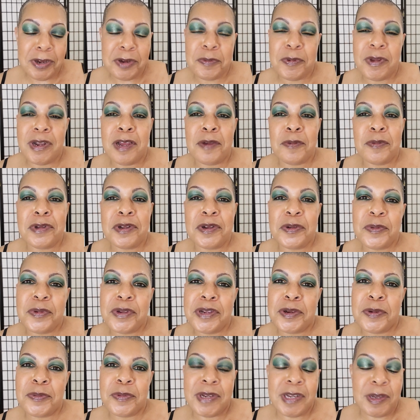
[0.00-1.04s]
what I want to
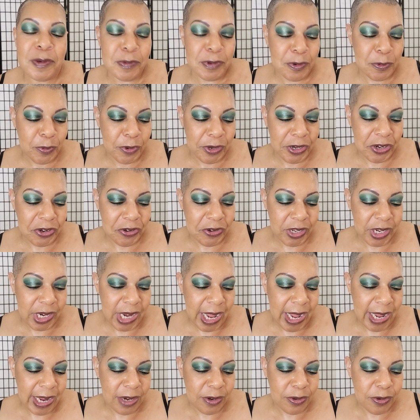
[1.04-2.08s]
wear when I want to wear it.
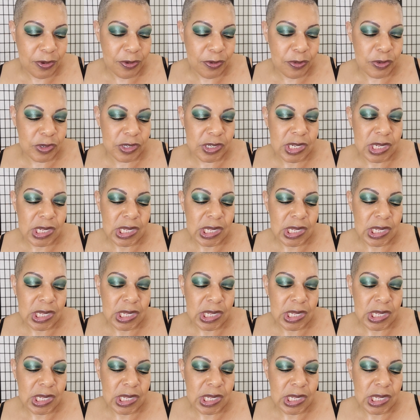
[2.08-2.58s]
I don't,